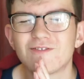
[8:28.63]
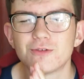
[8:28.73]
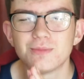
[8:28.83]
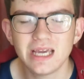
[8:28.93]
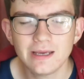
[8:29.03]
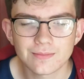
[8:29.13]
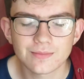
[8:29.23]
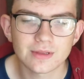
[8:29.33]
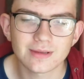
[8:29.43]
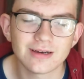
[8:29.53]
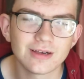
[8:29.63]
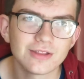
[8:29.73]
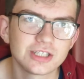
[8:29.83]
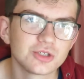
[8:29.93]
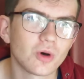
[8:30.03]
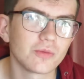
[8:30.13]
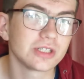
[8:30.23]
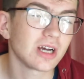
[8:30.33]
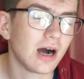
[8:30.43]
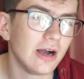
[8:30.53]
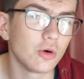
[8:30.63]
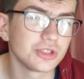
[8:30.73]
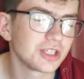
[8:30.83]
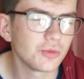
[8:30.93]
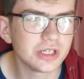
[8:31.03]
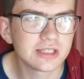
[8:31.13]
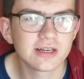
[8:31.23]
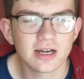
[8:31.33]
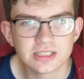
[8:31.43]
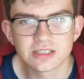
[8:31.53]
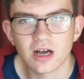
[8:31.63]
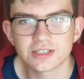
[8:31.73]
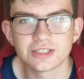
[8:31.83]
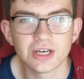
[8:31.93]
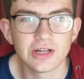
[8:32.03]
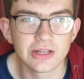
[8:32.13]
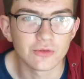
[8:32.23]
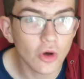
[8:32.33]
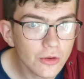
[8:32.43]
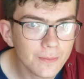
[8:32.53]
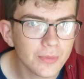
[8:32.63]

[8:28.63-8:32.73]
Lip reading: for me, this is one which I also wish that I'd started earlier on,